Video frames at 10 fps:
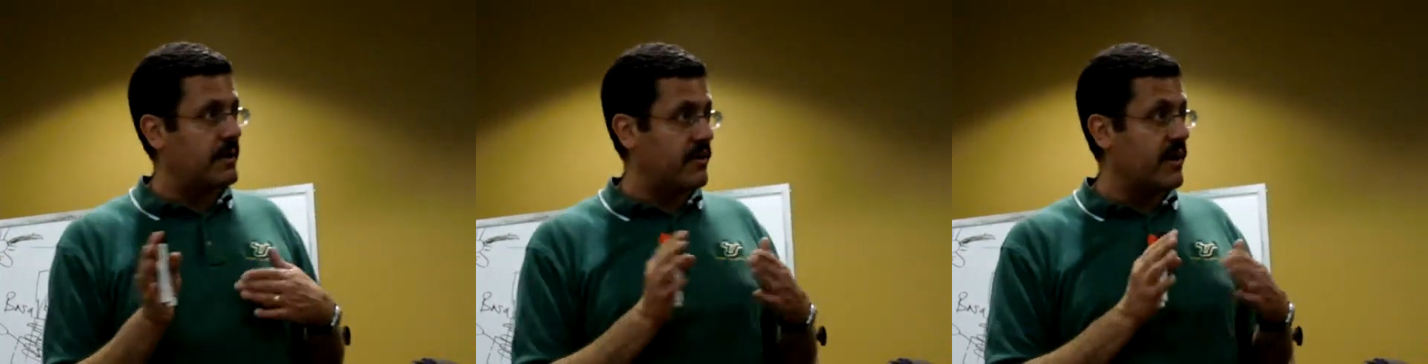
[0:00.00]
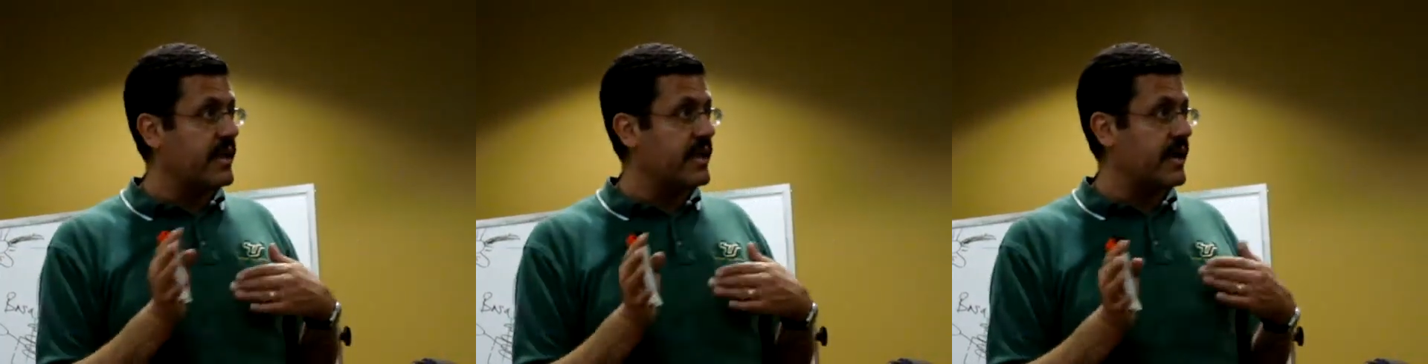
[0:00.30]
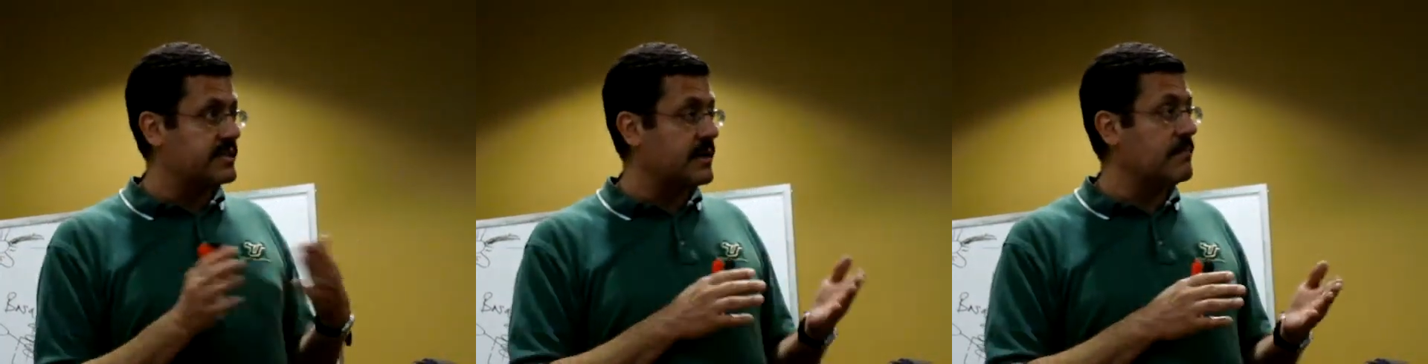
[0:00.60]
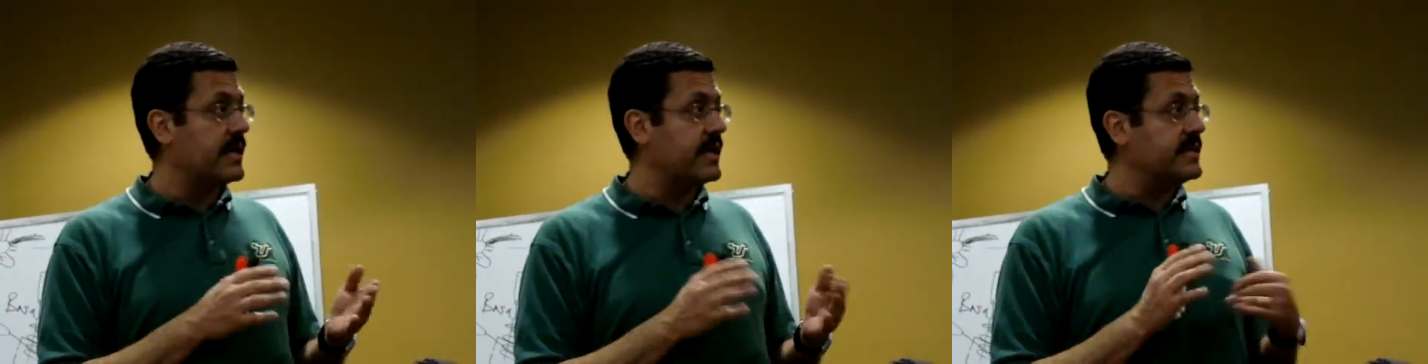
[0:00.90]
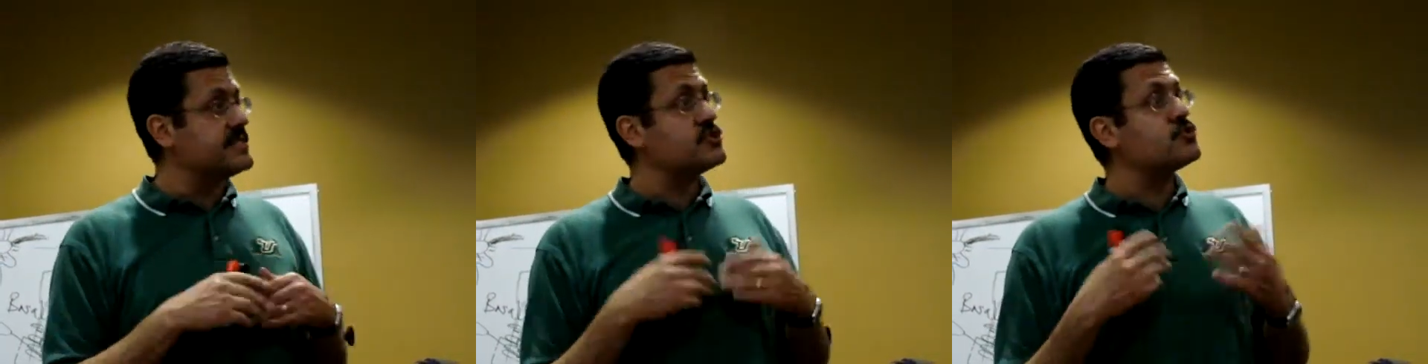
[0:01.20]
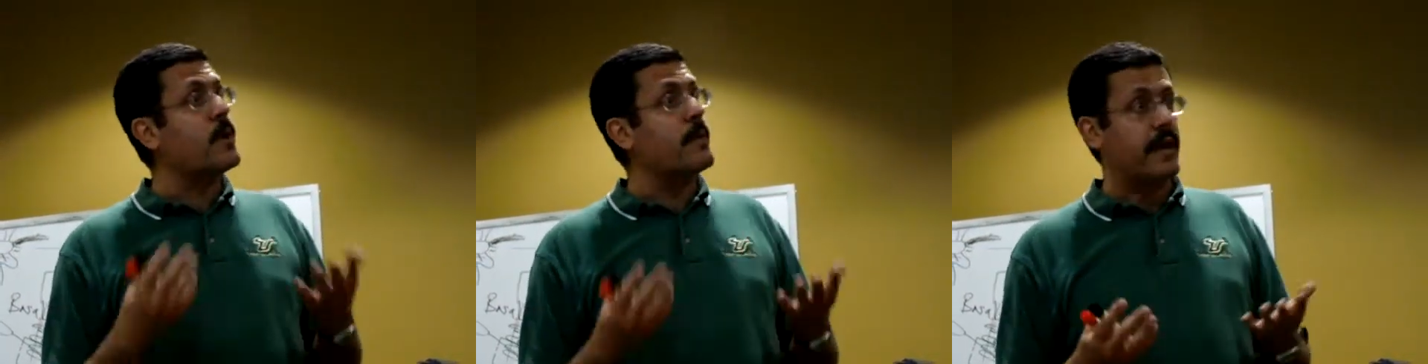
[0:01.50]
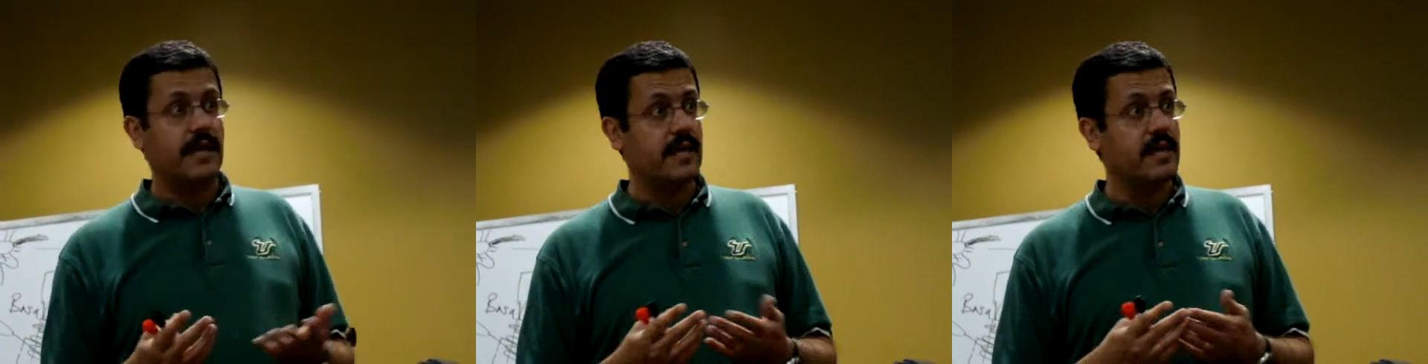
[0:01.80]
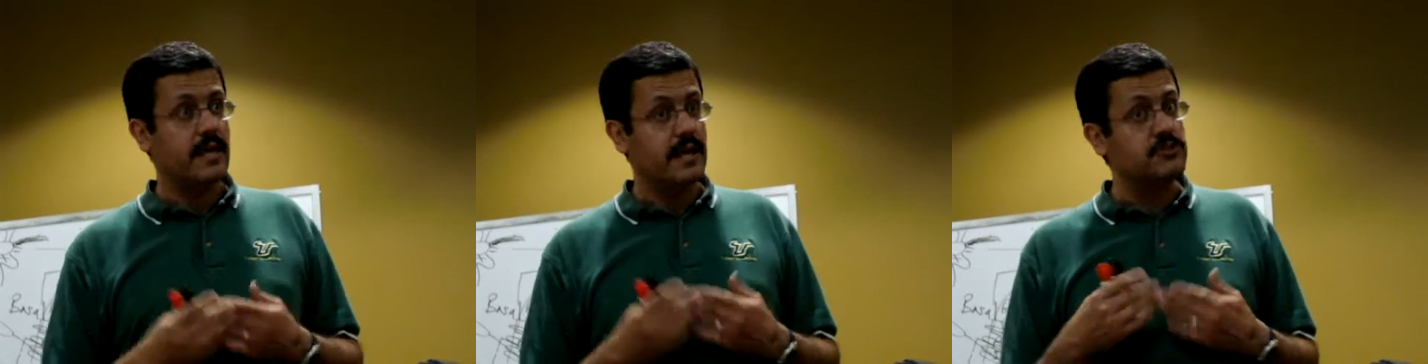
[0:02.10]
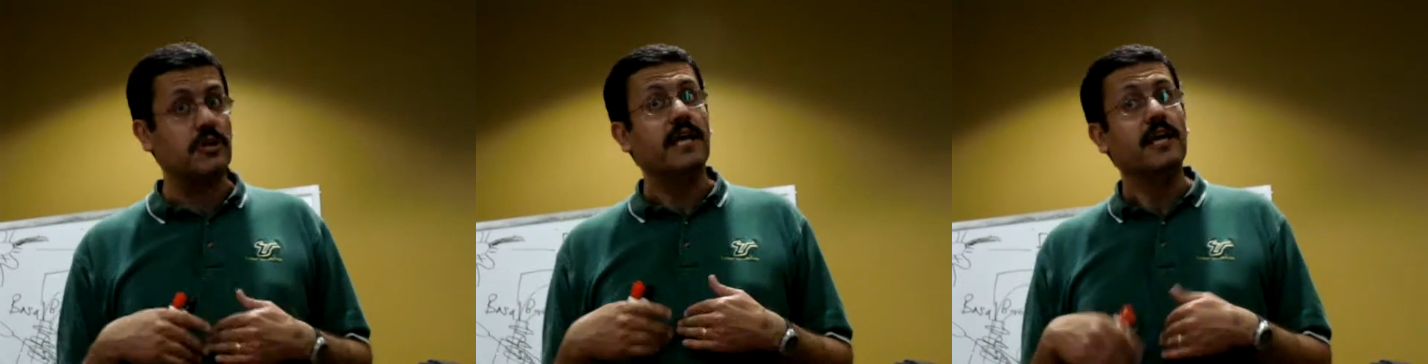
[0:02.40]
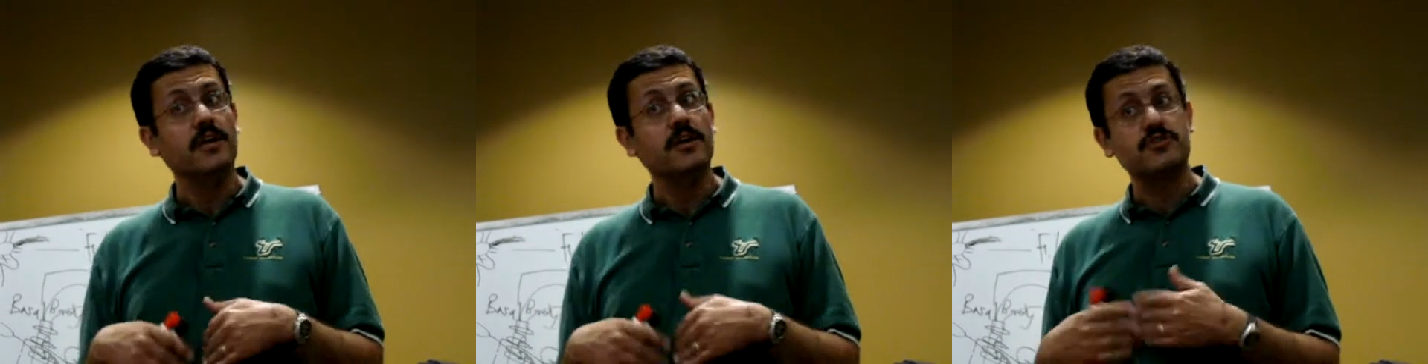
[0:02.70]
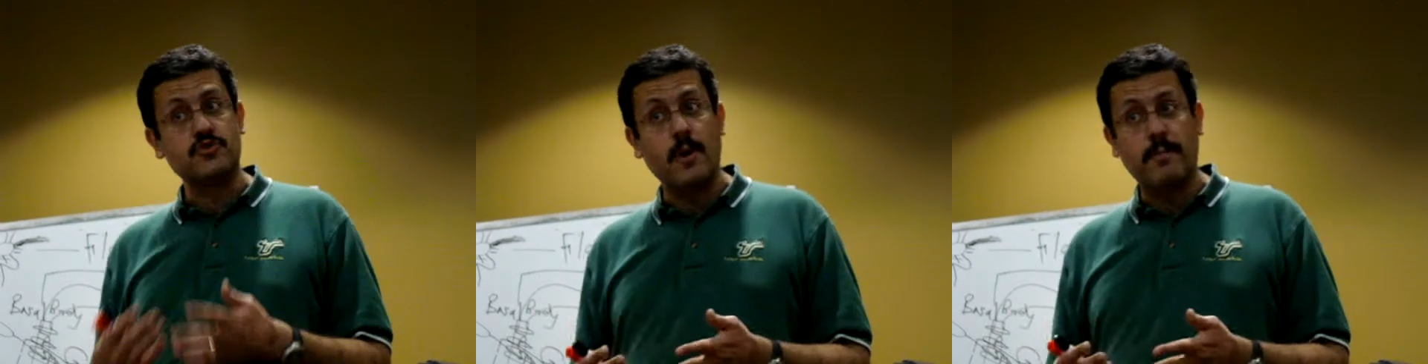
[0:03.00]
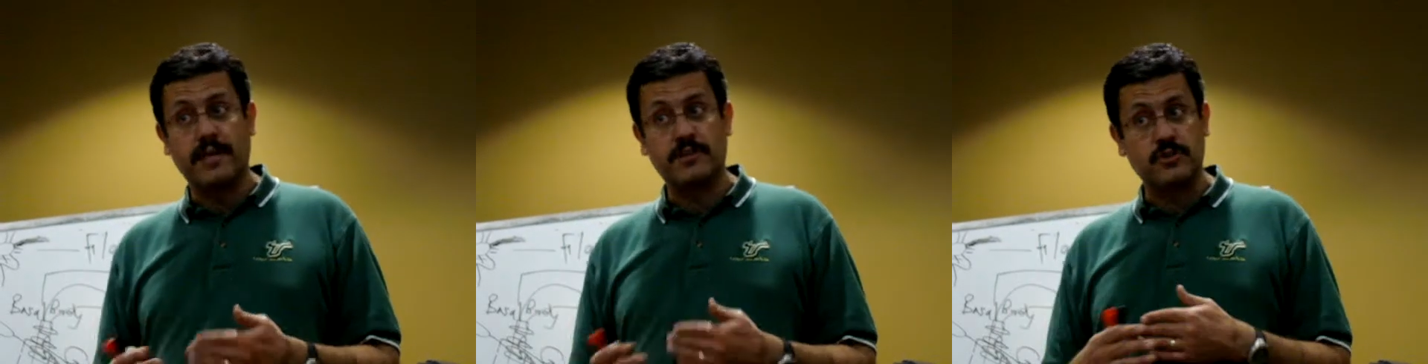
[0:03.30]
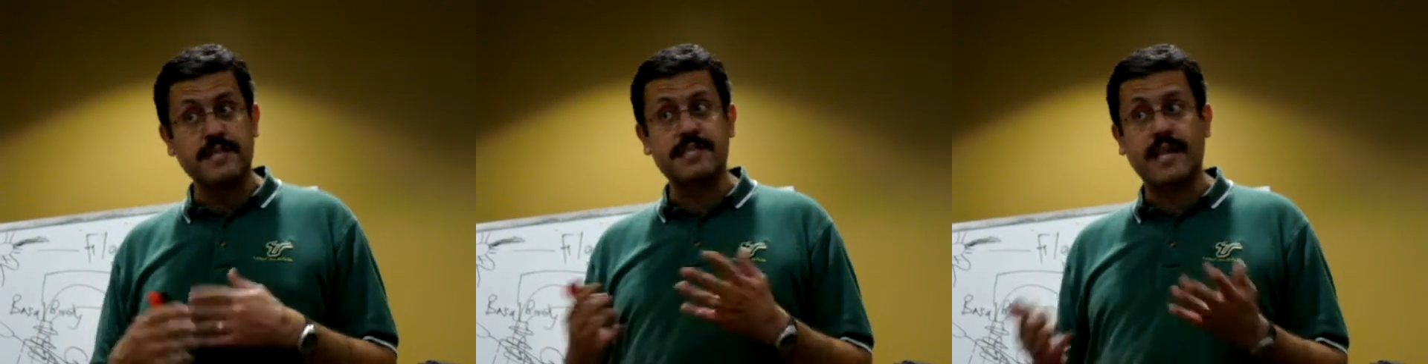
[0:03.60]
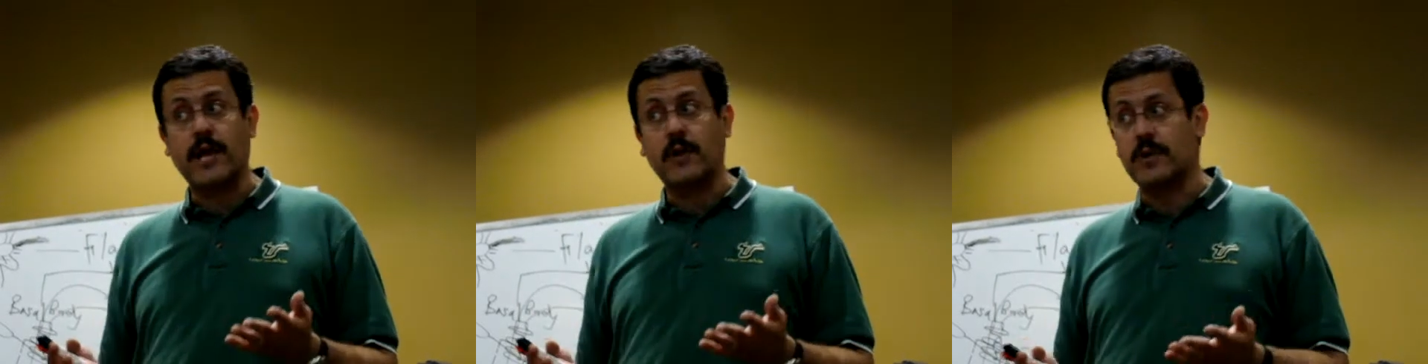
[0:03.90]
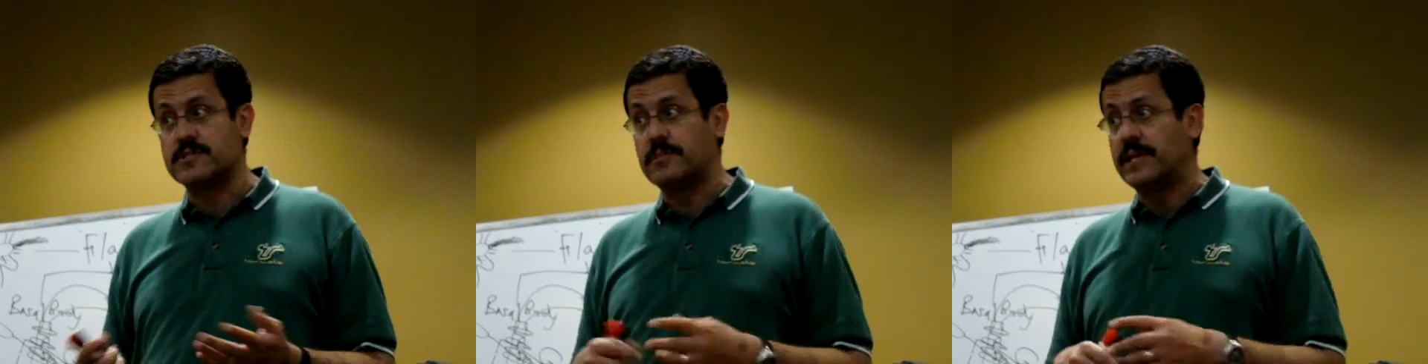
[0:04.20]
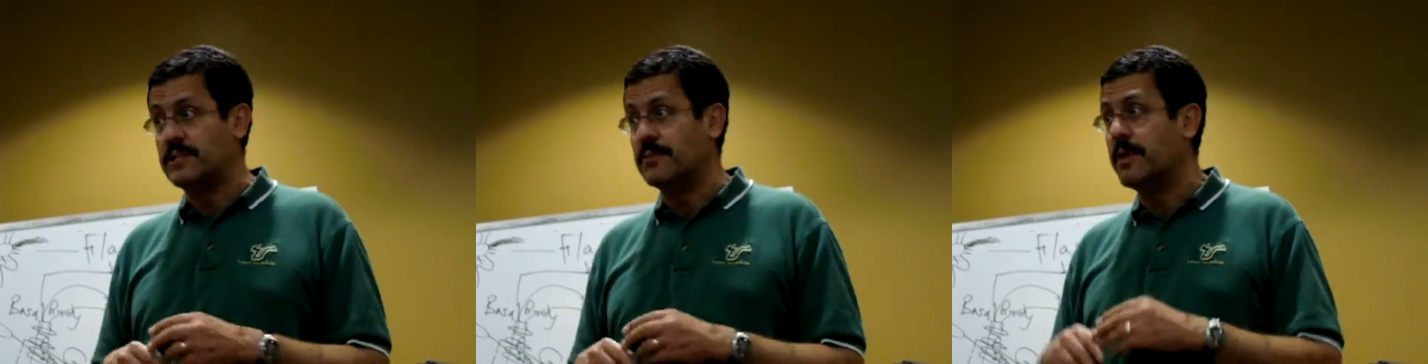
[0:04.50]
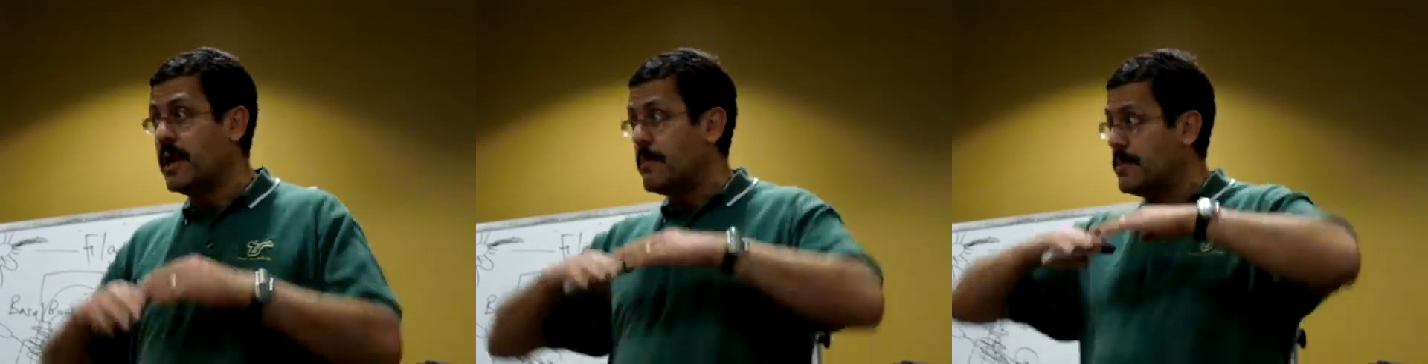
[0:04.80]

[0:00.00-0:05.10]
running and tumbling, that's swimming, literally swimming. So it needs an aqueous medium.